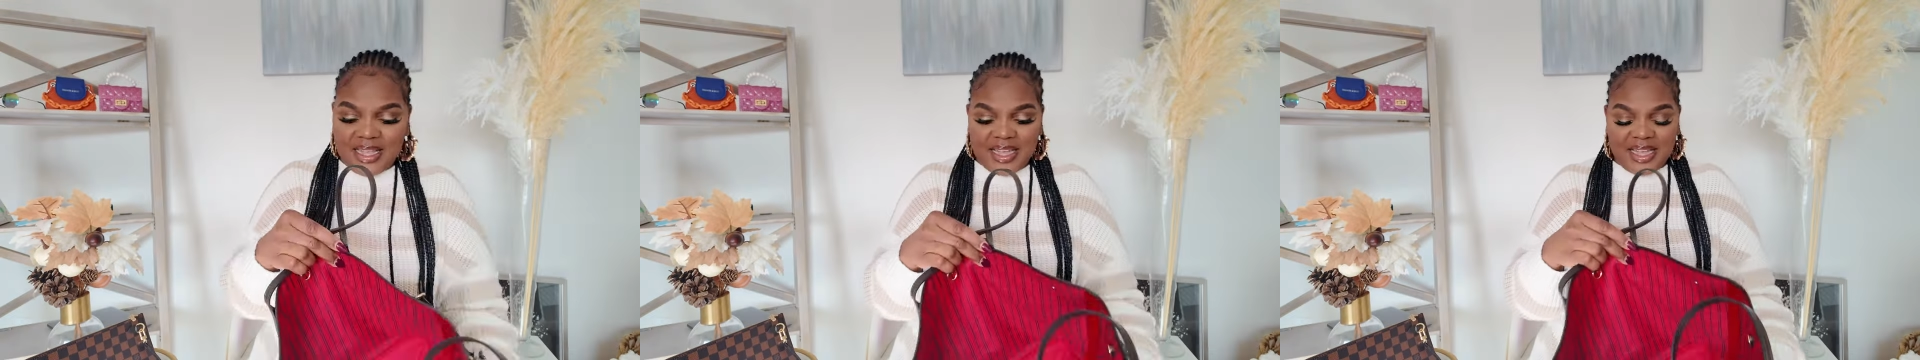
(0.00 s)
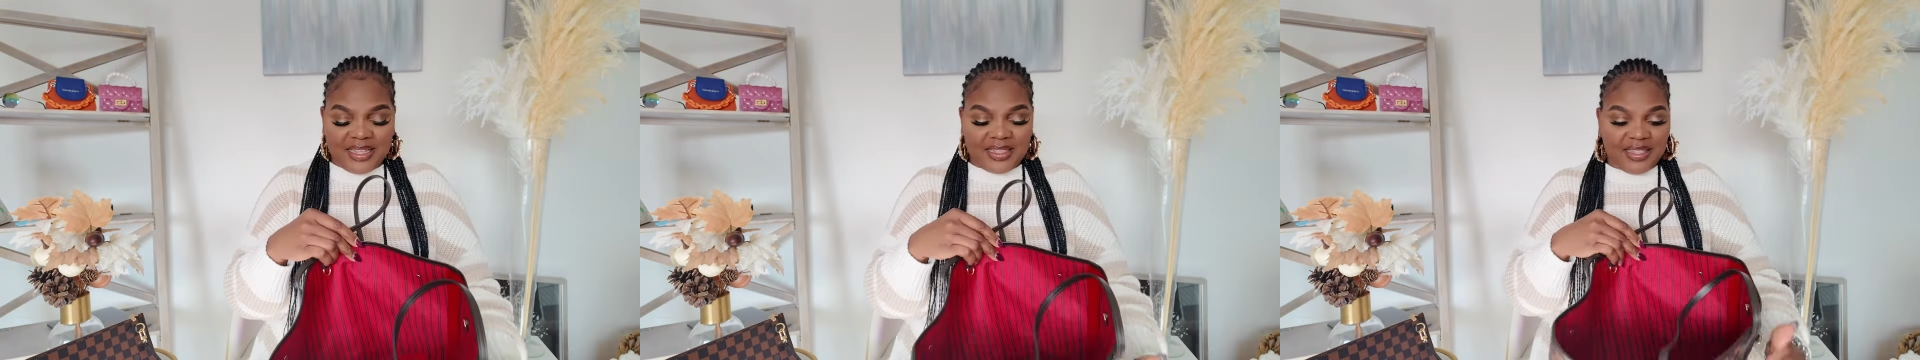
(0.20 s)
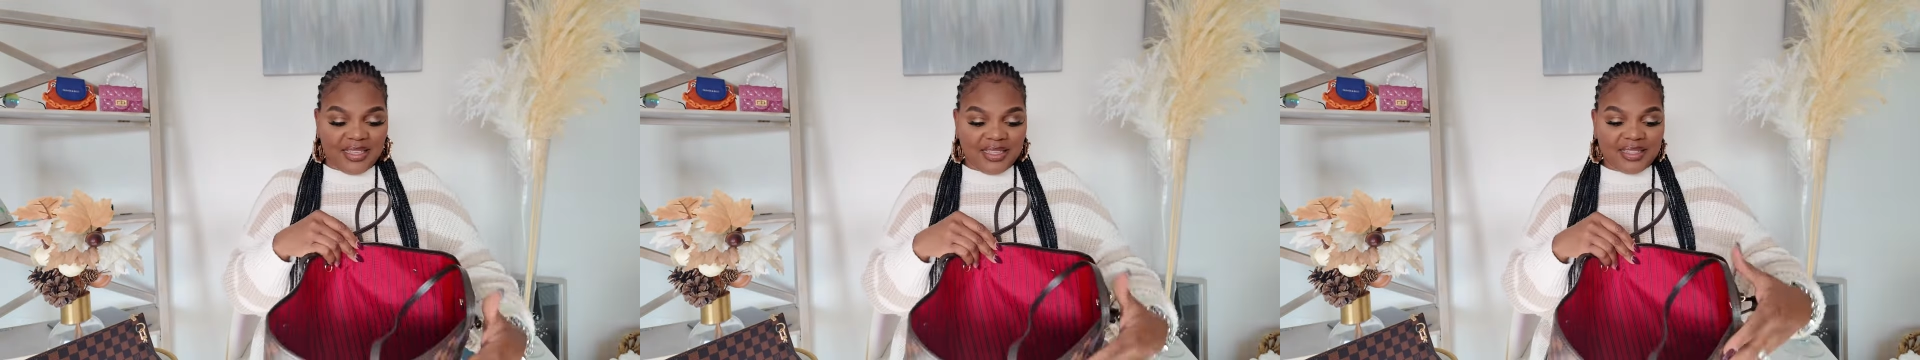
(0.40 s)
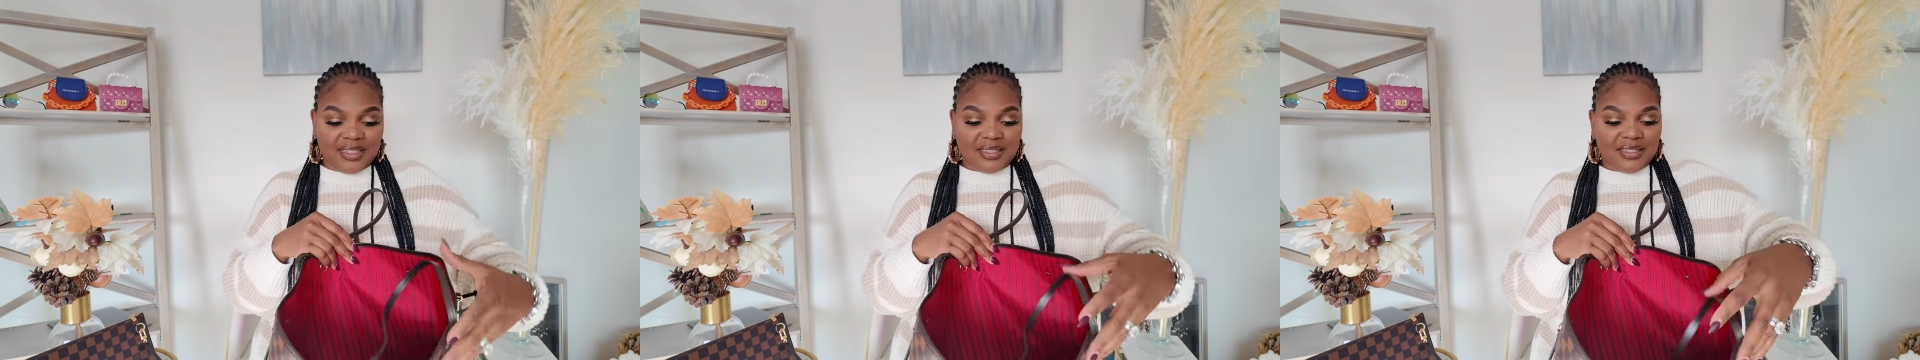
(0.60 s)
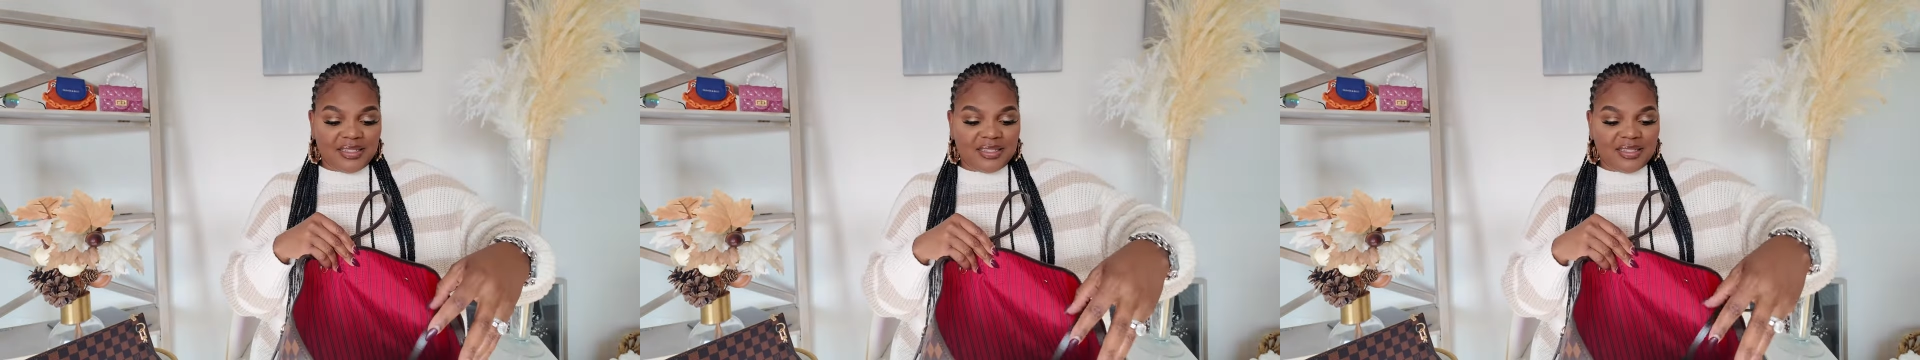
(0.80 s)
I think they
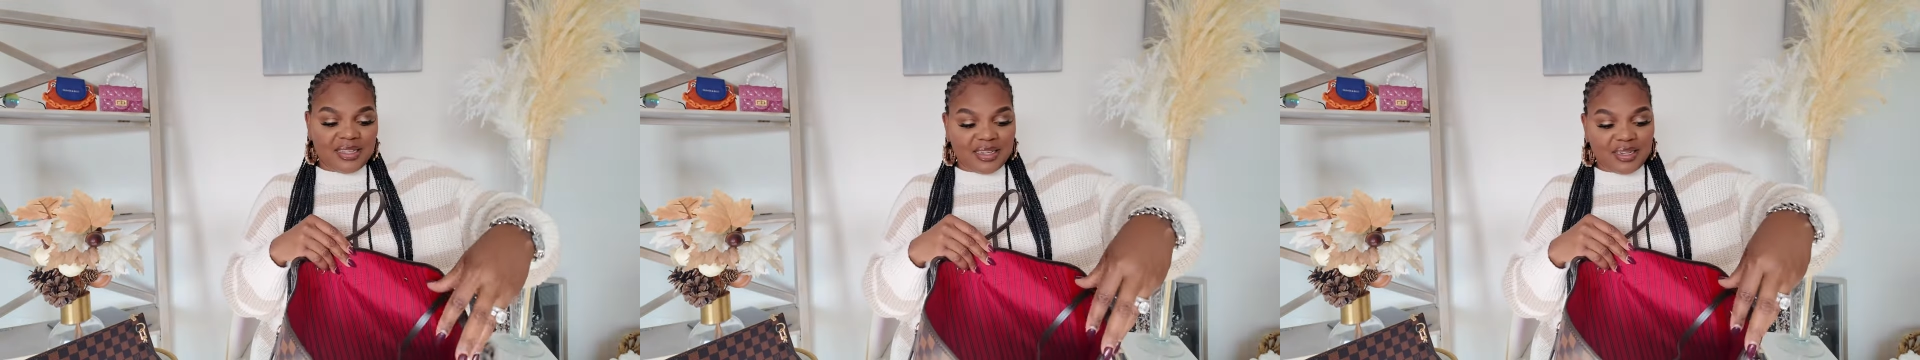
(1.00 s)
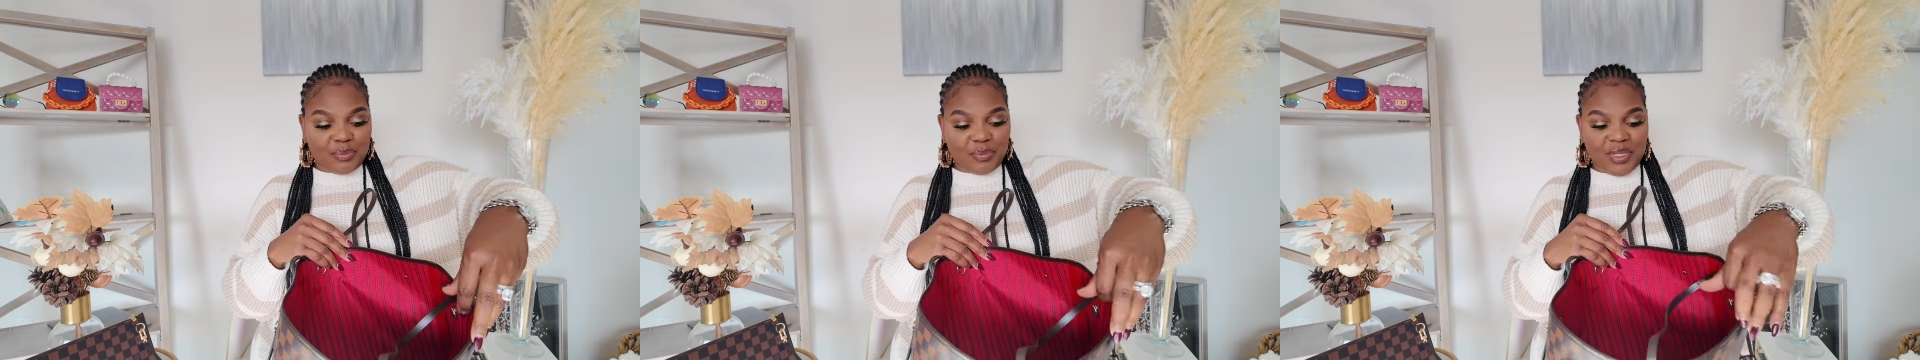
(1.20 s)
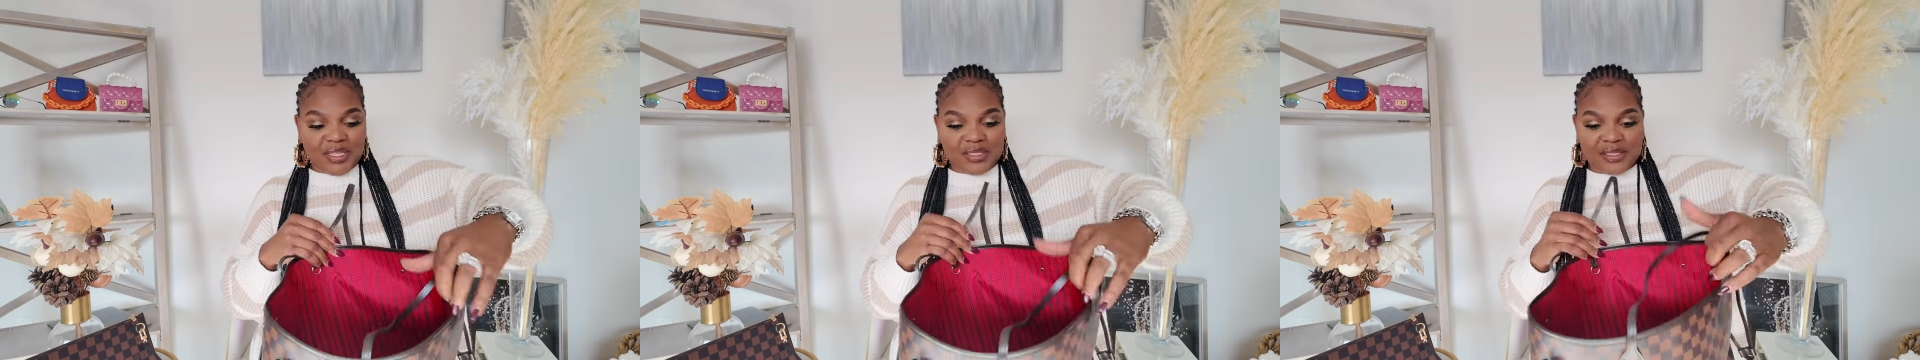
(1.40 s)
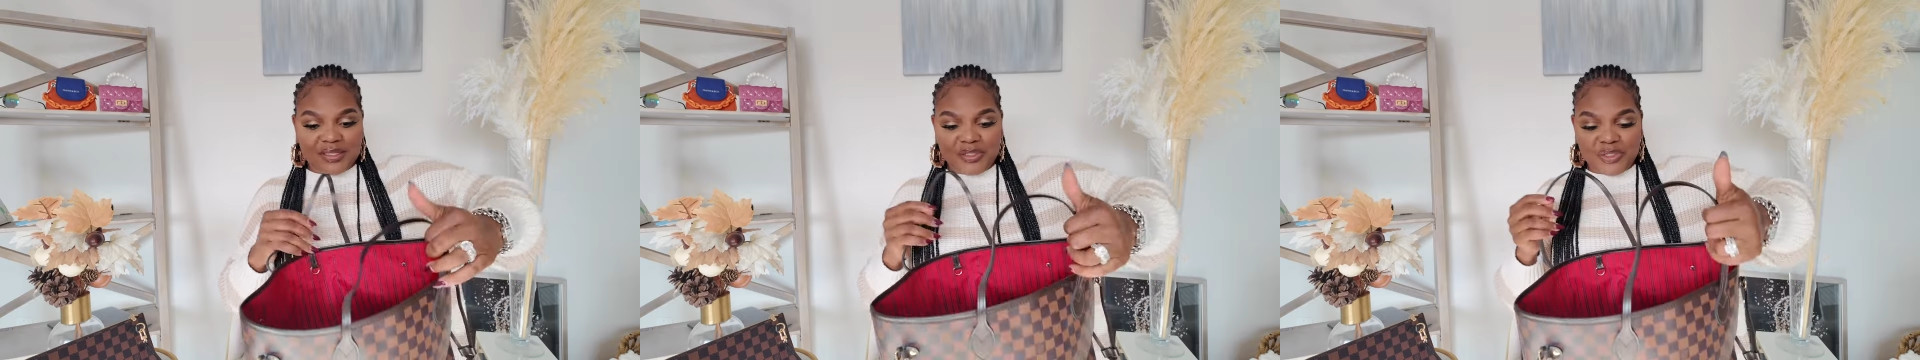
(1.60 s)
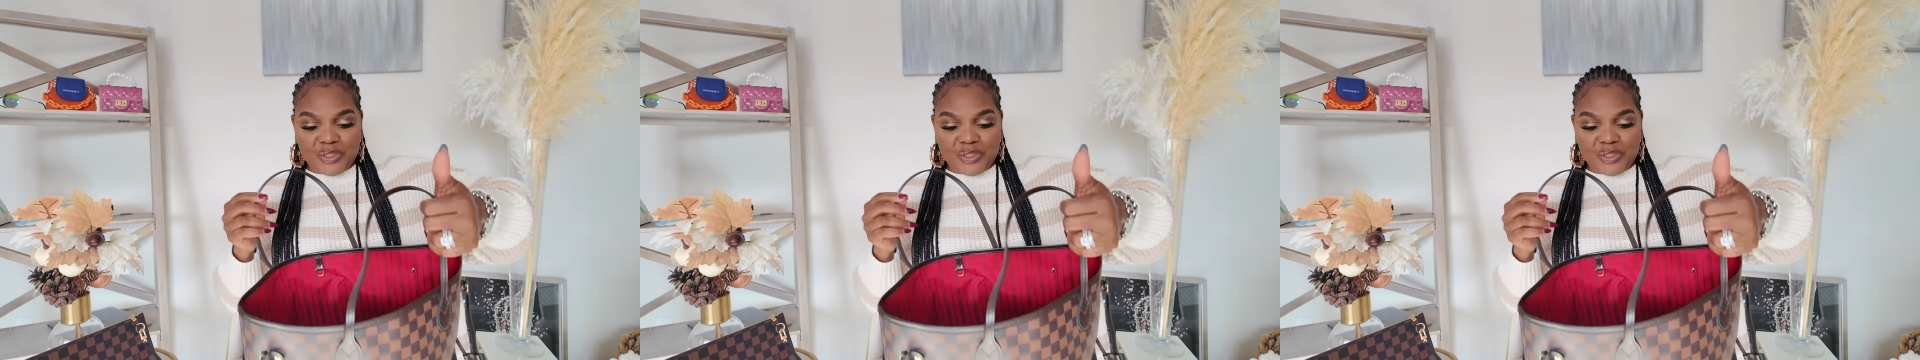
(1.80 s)
did an amazing